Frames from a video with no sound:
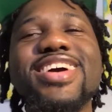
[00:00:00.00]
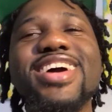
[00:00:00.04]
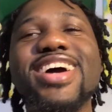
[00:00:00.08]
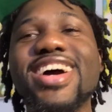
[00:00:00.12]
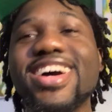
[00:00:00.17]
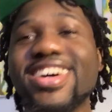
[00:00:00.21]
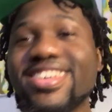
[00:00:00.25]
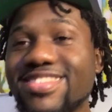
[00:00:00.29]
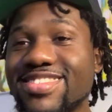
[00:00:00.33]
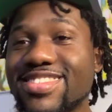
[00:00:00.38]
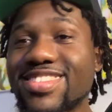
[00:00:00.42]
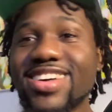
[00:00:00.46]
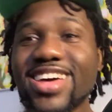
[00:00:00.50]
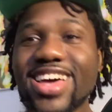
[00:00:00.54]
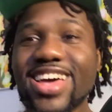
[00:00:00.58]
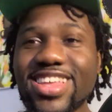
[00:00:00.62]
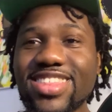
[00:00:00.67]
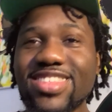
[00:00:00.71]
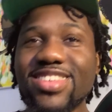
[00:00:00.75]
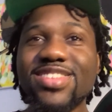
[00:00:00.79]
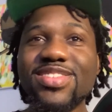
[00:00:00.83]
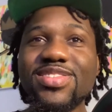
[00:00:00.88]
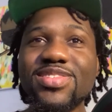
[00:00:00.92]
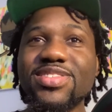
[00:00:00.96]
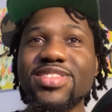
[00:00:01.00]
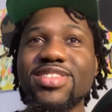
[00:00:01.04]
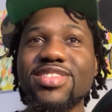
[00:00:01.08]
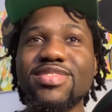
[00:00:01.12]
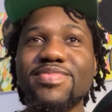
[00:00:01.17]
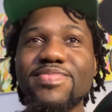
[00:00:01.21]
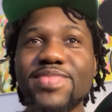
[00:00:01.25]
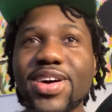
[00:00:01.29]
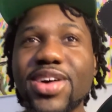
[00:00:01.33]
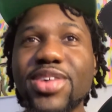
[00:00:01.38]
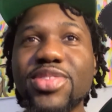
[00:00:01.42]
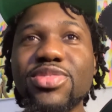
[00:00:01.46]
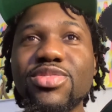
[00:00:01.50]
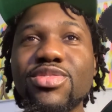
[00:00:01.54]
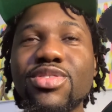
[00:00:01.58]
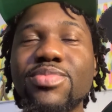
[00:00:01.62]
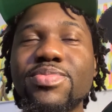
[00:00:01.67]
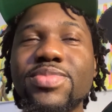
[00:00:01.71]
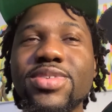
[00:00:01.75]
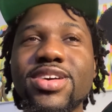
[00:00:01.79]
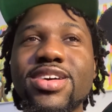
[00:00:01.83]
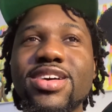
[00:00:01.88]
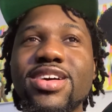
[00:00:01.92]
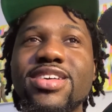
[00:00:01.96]
I still had to choose to smile through
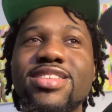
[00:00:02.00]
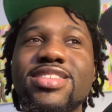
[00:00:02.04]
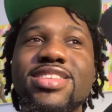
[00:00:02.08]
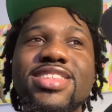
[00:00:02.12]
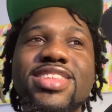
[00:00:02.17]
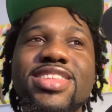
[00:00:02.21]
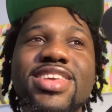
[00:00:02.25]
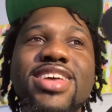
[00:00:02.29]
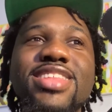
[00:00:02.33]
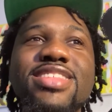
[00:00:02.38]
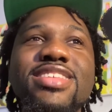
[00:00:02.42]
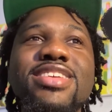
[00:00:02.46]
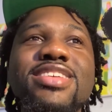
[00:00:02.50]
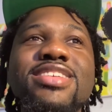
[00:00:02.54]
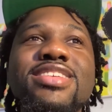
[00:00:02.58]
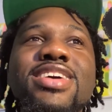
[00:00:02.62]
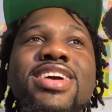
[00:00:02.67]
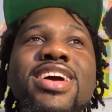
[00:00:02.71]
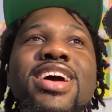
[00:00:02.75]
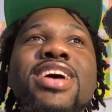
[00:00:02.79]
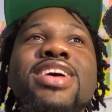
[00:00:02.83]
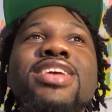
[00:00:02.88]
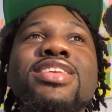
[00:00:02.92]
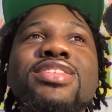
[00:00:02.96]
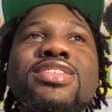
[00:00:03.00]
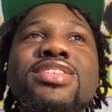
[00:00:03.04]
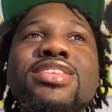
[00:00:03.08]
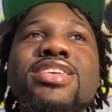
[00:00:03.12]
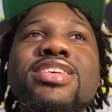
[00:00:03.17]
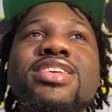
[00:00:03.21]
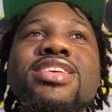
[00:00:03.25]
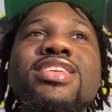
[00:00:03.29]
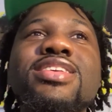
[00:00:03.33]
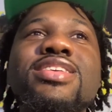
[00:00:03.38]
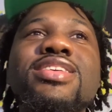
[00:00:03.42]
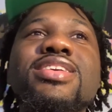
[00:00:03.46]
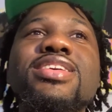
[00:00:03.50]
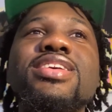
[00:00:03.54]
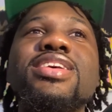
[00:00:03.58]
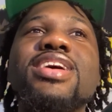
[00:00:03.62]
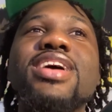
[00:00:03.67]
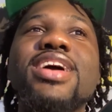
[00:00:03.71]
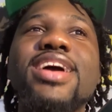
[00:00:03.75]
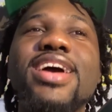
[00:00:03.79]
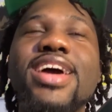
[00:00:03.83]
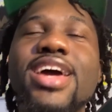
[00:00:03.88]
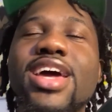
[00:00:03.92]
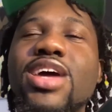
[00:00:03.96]
it because at the end of the day, I did
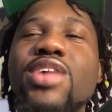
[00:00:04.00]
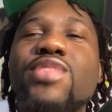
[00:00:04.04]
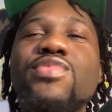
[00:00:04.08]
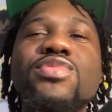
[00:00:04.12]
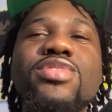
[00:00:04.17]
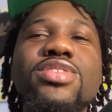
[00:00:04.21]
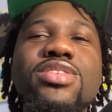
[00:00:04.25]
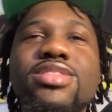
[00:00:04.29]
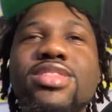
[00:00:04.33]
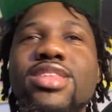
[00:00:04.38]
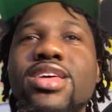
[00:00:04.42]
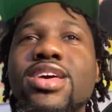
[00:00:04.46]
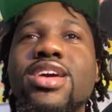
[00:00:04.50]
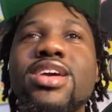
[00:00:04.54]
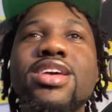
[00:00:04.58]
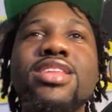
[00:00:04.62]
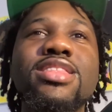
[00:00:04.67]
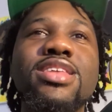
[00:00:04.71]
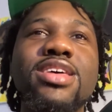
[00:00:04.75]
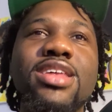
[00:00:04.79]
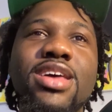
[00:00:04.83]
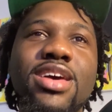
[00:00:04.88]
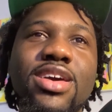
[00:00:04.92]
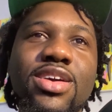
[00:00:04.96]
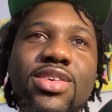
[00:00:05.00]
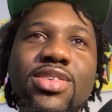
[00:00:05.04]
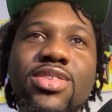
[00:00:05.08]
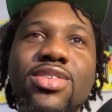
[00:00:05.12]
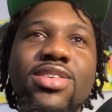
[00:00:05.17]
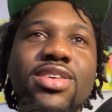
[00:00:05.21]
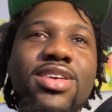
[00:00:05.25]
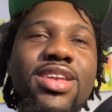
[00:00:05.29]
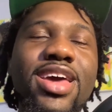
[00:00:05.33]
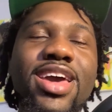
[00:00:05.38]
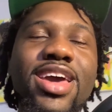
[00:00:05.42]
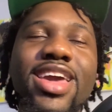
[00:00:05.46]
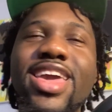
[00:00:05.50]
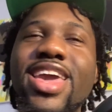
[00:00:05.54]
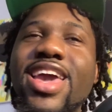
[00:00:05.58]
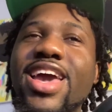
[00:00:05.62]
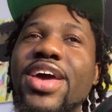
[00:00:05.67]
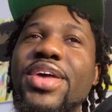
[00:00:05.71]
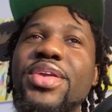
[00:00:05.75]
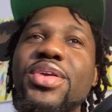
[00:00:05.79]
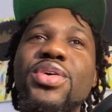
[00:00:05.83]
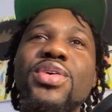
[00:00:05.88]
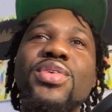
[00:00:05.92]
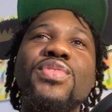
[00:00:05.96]
everything that I could. I
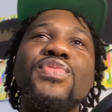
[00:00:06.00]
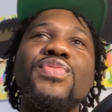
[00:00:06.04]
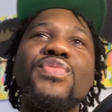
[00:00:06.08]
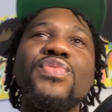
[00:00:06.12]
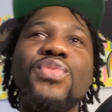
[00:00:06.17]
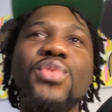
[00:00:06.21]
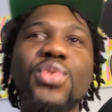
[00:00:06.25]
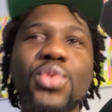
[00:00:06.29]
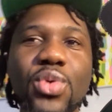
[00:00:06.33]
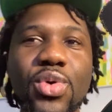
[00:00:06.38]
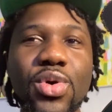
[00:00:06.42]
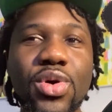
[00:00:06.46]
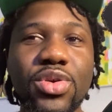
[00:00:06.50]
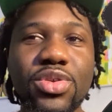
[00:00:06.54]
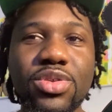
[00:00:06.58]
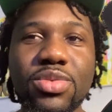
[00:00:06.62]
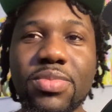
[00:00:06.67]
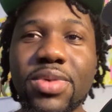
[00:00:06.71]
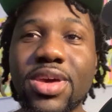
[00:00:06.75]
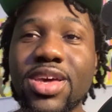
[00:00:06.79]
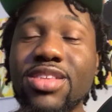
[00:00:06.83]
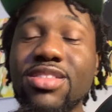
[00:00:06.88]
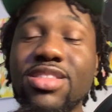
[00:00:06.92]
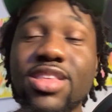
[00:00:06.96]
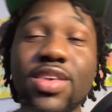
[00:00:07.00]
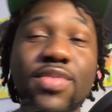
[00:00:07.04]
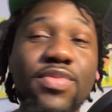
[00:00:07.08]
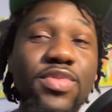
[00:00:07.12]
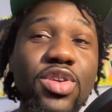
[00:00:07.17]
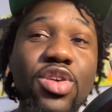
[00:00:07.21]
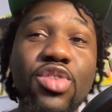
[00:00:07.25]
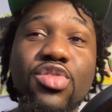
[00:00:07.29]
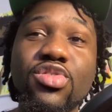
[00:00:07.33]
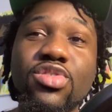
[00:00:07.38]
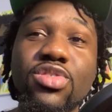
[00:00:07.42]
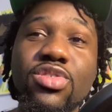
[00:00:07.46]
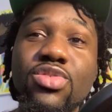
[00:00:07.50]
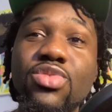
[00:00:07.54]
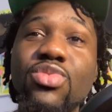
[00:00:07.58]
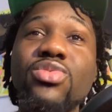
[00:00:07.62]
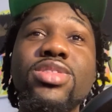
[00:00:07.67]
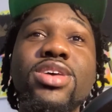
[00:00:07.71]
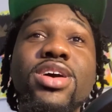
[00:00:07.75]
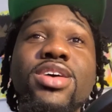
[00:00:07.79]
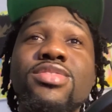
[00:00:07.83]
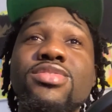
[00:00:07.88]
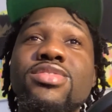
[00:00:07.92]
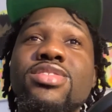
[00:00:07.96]
can't afford to make $700 to
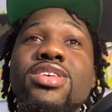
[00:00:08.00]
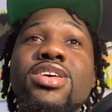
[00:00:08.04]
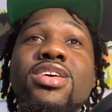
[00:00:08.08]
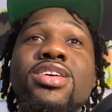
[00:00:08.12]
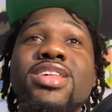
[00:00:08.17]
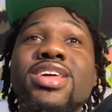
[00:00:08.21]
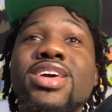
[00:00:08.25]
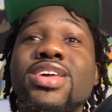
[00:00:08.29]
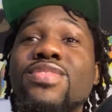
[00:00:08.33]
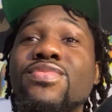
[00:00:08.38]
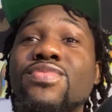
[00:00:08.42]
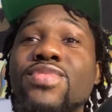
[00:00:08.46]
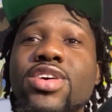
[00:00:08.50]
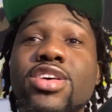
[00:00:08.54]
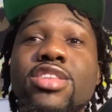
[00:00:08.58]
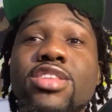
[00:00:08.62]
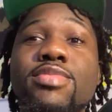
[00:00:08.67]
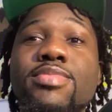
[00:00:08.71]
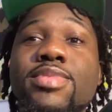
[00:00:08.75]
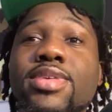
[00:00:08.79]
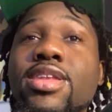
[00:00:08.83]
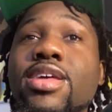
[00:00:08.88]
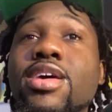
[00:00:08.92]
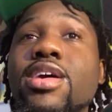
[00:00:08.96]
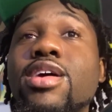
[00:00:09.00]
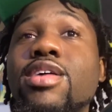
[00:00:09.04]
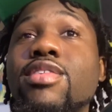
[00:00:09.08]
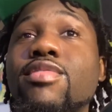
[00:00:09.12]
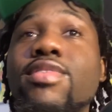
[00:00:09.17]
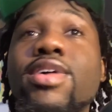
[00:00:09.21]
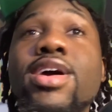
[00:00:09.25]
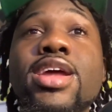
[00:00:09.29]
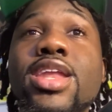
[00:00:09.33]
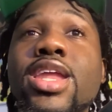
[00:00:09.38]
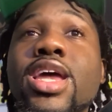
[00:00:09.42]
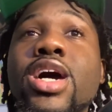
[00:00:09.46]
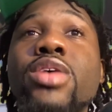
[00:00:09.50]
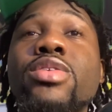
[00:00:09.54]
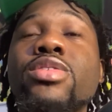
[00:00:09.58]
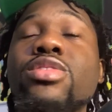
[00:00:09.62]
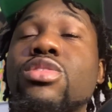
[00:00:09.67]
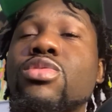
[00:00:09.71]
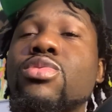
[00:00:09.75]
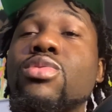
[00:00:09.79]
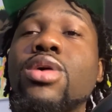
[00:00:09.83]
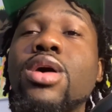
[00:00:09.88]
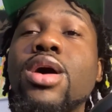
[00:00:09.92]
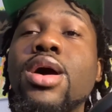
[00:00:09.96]
$2,000 investment right now
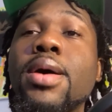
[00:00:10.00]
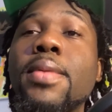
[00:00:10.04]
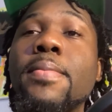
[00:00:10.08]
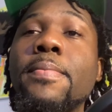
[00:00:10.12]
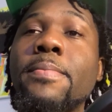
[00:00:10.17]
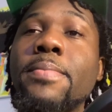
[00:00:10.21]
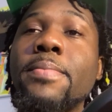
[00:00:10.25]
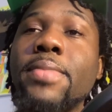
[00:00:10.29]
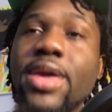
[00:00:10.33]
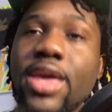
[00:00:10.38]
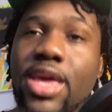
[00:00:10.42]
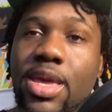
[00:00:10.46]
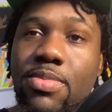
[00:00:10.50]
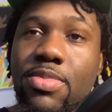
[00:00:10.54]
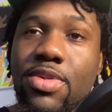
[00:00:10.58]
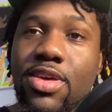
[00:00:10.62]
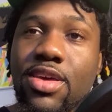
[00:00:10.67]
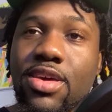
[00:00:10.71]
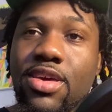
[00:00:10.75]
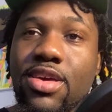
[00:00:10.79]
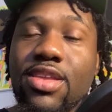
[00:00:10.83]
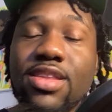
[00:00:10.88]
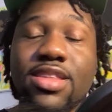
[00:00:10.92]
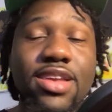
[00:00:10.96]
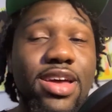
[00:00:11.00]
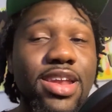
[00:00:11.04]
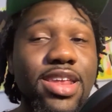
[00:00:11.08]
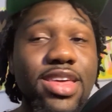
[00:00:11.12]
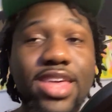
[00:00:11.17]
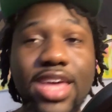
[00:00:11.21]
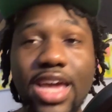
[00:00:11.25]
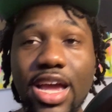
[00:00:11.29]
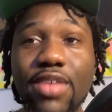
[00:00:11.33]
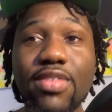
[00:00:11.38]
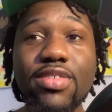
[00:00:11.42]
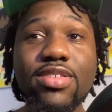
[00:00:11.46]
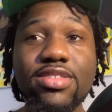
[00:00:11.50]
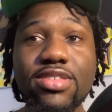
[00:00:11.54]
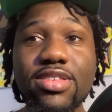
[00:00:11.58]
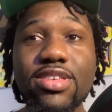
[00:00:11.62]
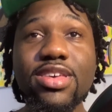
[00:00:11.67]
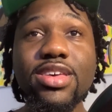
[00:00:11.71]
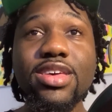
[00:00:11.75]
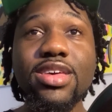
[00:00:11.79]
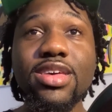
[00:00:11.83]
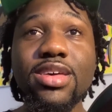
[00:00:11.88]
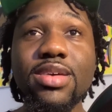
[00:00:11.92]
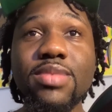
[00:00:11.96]
into a maybe. Not a
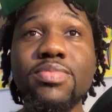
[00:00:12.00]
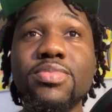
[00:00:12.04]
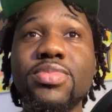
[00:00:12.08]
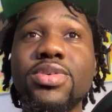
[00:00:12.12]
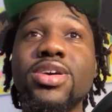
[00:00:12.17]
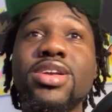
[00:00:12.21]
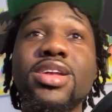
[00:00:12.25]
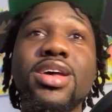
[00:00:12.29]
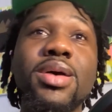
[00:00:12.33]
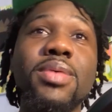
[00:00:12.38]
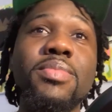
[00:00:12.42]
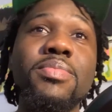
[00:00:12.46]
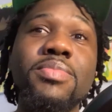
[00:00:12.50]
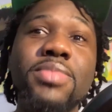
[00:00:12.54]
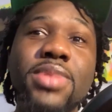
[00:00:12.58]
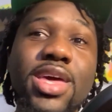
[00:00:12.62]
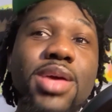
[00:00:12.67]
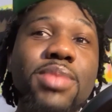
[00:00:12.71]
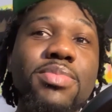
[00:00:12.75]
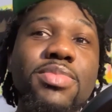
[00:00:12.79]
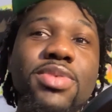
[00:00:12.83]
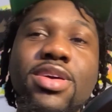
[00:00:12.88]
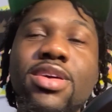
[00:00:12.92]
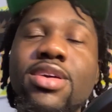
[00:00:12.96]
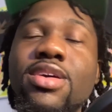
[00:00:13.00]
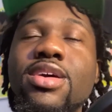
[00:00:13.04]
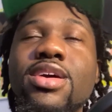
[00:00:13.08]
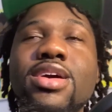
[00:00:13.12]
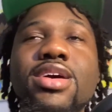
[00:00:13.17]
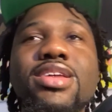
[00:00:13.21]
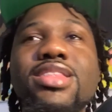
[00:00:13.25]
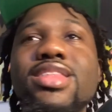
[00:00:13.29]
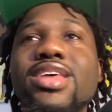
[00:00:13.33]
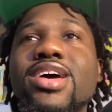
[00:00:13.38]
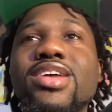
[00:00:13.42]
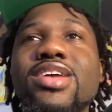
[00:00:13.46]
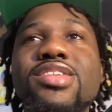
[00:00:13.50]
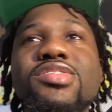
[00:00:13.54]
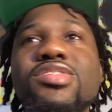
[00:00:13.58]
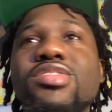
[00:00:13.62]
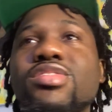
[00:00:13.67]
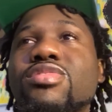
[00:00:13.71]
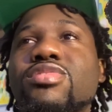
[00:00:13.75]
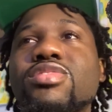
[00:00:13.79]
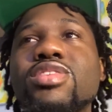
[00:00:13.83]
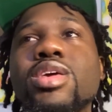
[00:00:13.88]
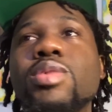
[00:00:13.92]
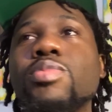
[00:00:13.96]
guarantee, but a maybe. That
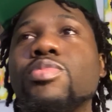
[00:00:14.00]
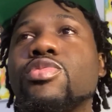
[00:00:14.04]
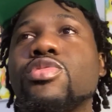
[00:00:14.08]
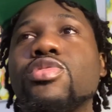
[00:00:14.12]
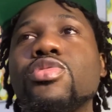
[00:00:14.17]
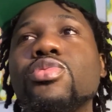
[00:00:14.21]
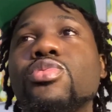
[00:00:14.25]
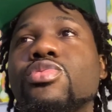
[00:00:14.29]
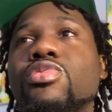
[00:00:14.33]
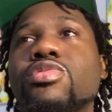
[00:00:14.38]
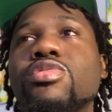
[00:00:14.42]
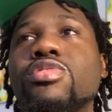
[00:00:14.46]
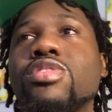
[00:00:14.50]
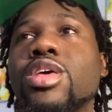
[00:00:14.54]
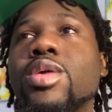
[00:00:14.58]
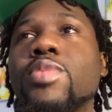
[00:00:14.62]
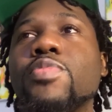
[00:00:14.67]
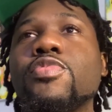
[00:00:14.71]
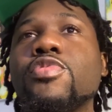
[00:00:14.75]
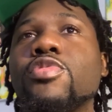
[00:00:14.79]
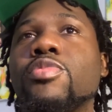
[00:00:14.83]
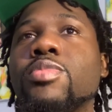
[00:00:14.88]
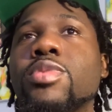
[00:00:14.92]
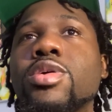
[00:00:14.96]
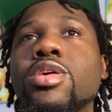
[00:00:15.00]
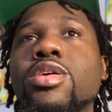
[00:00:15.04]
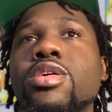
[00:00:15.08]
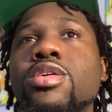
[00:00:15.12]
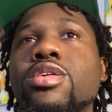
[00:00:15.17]
just seems too steep for me.